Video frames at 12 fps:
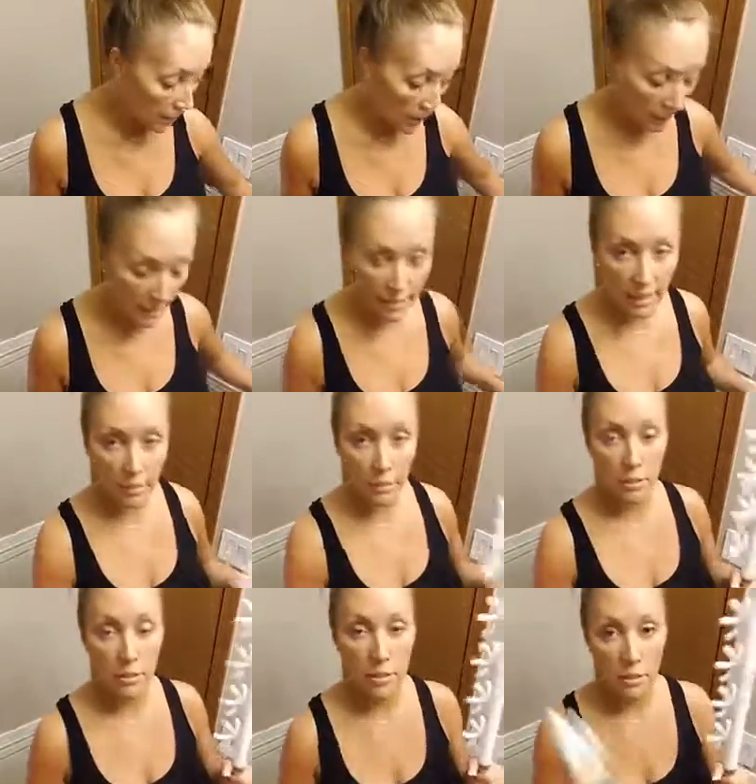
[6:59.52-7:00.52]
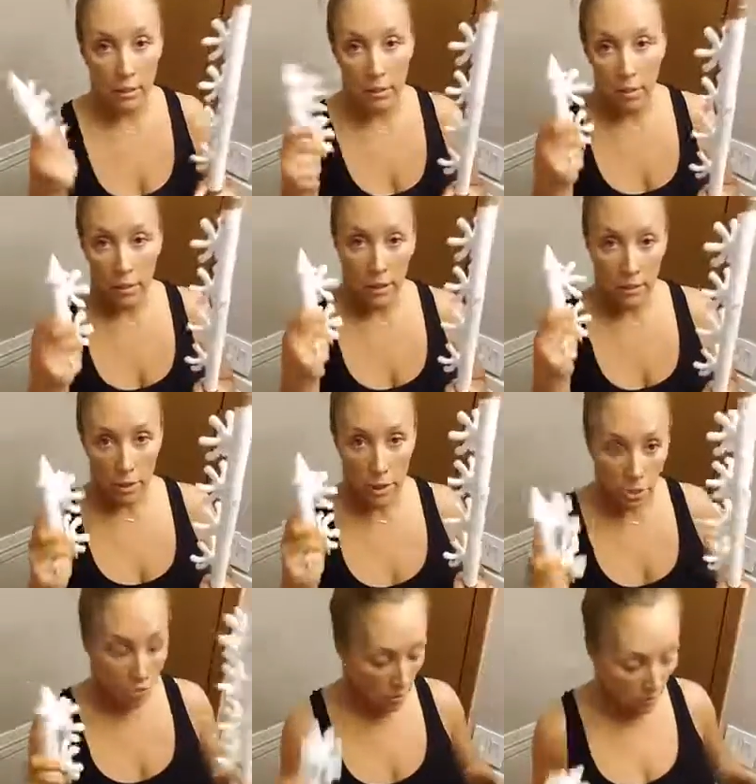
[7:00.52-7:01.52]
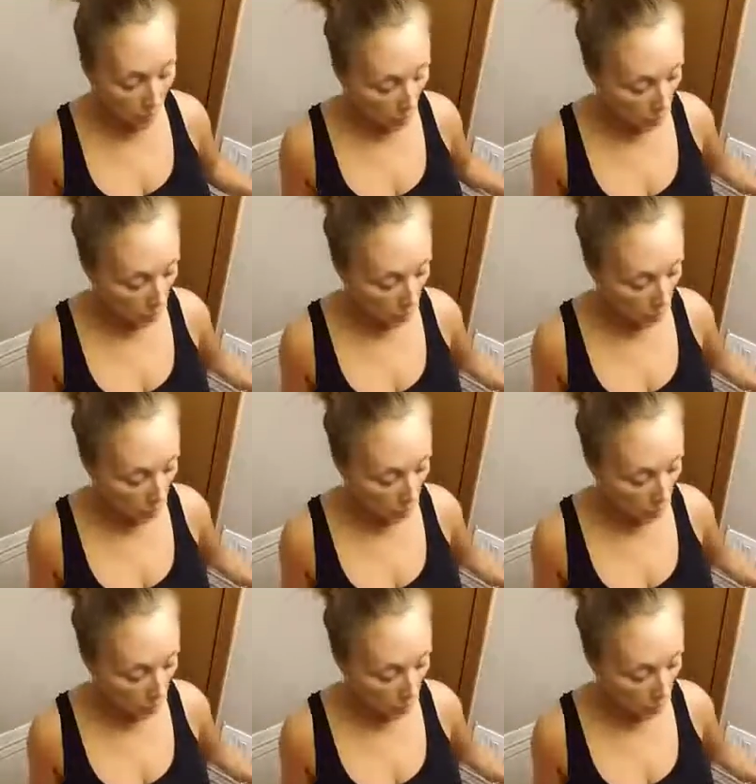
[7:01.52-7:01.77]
like I said, there's the two different